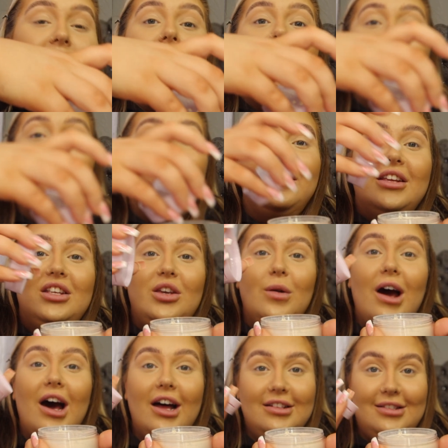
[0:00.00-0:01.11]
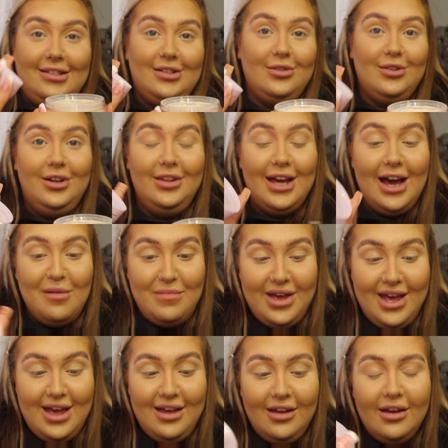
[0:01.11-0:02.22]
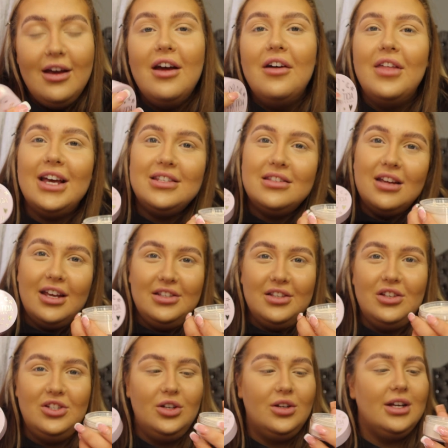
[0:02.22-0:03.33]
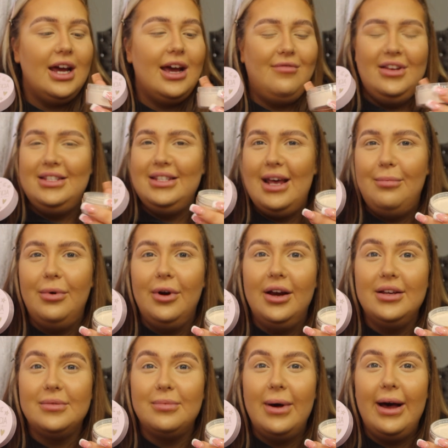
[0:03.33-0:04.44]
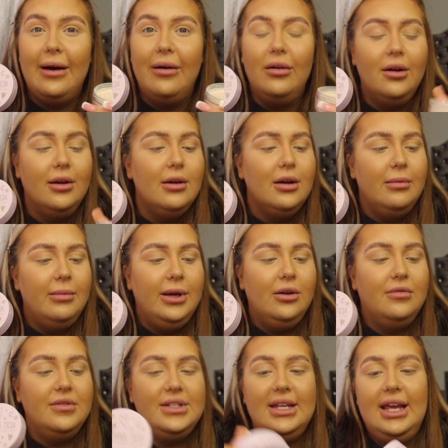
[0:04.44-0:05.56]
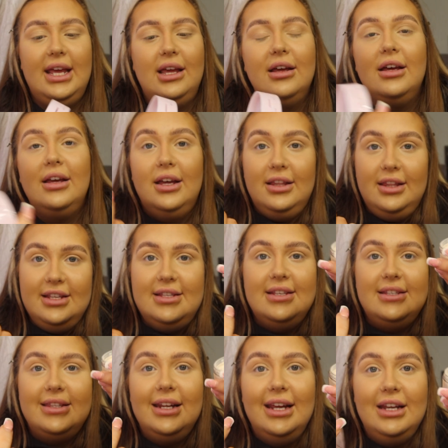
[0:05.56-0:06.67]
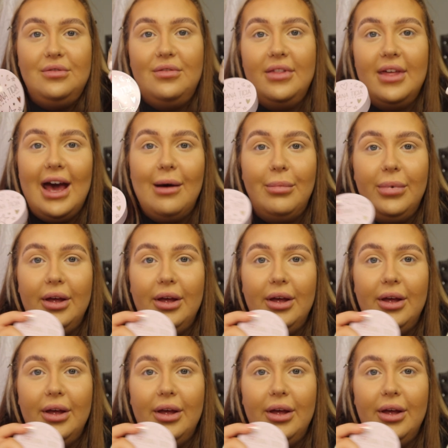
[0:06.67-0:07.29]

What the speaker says: Oh, and then you unscrew that bit. That's nice, because you could have it separate as well. I mean, obviously, this is the lid for that,